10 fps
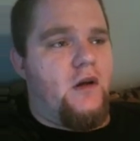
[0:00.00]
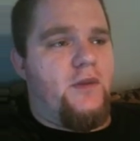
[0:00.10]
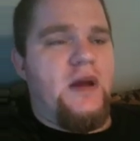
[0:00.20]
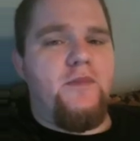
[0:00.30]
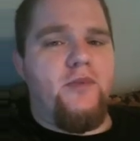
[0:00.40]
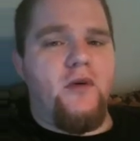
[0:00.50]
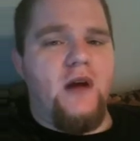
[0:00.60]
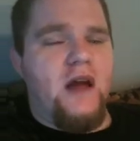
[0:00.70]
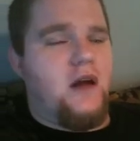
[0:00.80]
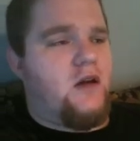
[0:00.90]
people
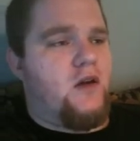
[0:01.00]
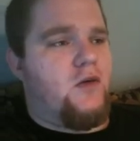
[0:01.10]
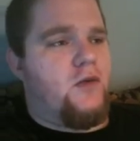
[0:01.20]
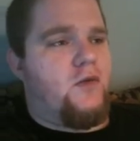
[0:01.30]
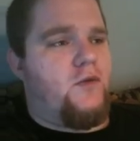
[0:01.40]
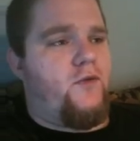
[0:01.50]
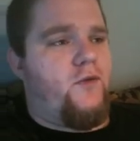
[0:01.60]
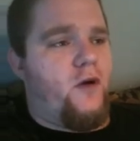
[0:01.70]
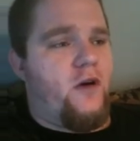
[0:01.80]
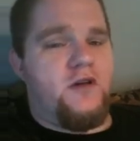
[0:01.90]
ain't no
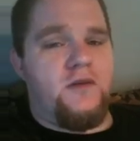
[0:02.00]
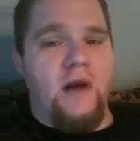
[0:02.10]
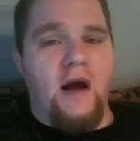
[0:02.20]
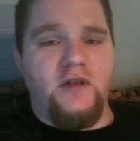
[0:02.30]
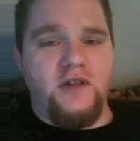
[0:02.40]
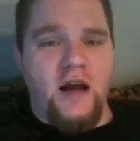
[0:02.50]
400-pound